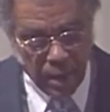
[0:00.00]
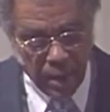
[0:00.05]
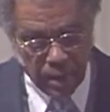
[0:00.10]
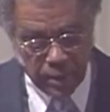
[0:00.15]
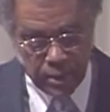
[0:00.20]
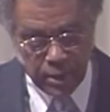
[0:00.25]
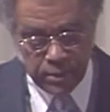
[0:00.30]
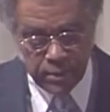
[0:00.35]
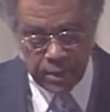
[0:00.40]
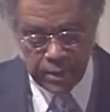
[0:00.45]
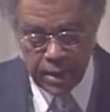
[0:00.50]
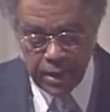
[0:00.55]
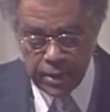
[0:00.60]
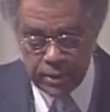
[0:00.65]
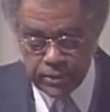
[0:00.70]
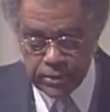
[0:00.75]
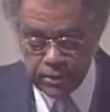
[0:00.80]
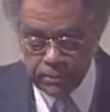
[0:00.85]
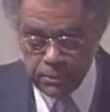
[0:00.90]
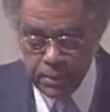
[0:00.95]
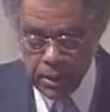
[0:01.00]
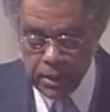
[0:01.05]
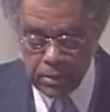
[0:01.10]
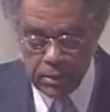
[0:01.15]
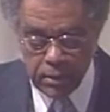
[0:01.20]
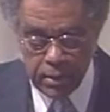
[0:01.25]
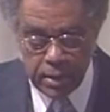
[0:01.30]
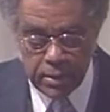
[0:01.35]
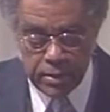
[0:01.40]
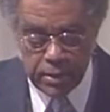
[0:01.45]
And in the case of
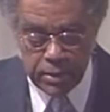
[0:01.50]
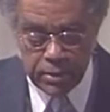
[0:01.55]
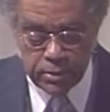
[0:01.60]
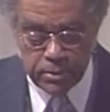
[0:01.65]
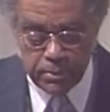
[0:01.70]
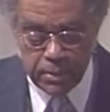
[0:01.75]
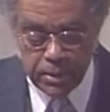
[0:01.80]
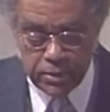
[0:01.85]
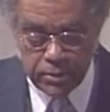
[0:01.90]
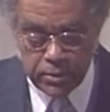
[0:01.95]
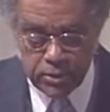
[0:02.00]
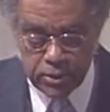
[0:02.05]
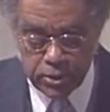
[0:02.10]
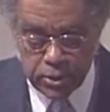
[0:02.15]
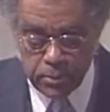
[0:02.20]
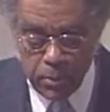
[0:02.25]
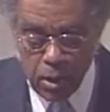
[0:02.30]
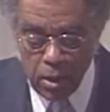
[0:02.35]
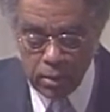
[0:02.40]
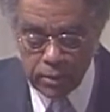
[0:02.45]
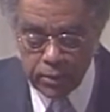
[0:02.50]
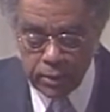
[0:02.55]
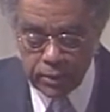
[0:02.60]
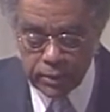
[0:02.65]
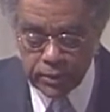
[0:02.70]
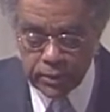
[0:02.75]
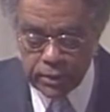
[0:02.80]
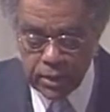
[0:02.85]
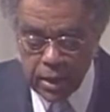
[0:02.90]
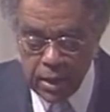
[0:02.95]
Peter and his business
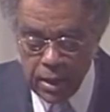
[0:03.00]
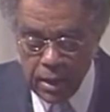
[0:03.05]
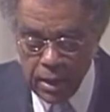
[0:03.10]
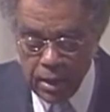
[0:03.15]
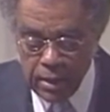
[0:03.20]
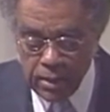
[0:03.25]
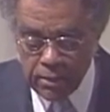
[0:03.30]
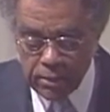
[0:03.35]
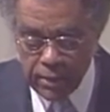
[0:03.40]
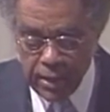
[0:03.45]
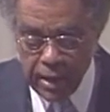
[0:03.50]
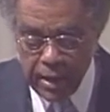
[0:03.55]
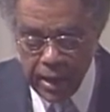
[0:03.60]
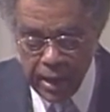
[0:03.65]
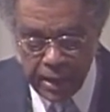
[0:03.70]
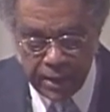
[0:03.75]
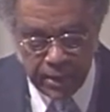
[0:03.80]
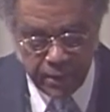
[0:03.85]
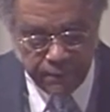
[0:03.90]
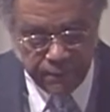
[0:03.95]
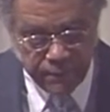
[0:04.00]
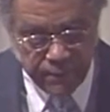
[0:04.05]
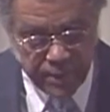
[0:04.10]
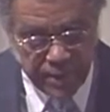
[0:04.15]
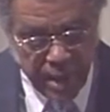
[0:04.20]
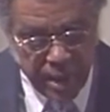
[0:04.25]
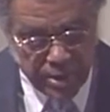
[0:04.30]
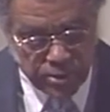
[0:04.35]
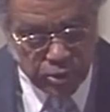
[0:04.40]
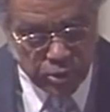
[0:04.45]
partners, they had a
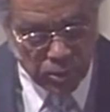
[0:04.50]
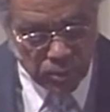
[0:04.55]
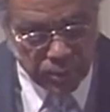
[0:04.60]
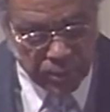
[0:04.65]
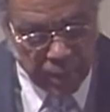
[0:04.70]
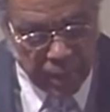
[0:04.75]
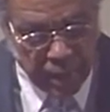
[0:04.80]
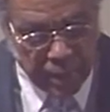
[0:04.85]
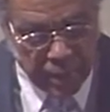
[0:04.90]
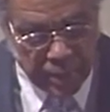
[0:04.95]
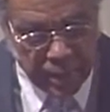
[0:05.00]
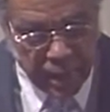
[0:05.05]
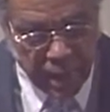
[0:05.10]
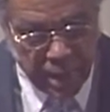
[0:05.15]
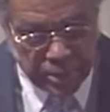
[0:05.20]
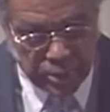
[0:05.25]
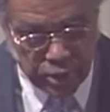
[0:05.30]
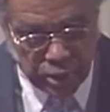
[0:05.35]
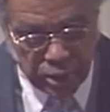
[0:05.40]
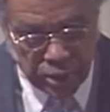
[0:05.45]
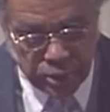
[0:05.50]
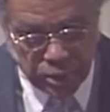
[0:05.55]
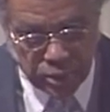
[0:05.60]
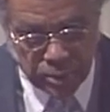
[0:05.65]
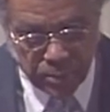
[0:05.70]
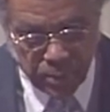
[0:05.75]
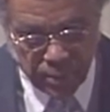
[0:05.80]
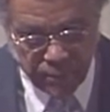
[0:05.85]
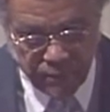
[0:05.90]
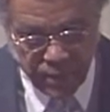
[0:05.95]
financial need, and
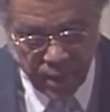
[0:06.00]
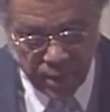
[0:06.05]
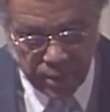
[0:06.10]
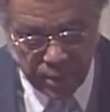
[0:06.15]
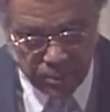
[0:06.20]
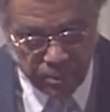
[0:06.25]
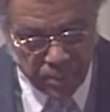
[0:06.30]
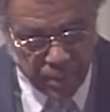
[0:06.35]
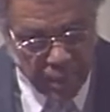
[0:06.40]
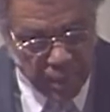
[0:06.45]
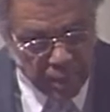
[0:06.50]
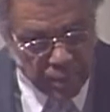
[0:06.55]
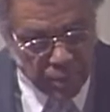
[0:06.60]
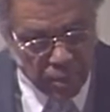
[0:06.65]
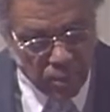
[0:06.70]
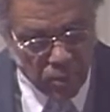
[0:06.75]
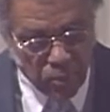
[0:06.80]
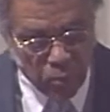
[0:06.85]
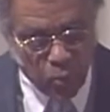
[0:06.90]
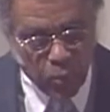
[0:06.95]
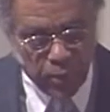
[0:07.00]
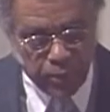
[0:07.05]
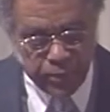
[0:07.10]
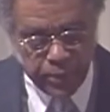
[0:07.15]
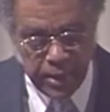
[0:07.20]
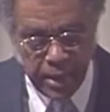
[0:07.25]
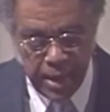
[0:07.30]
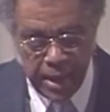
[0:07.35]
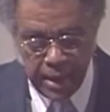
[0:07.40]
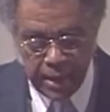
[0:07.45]
Jesus provided Peter with
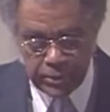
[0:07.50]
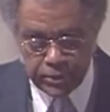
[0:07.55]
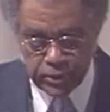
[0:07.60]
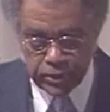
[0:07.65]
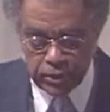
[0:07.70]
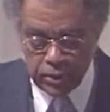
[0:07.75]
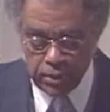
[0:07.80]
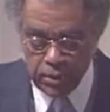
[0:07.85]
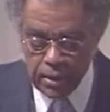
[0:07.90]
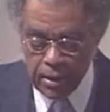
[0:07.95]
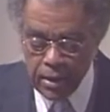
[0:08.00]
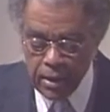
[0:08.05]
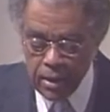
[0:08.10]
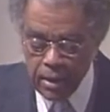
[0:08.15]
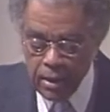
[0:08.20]
the answer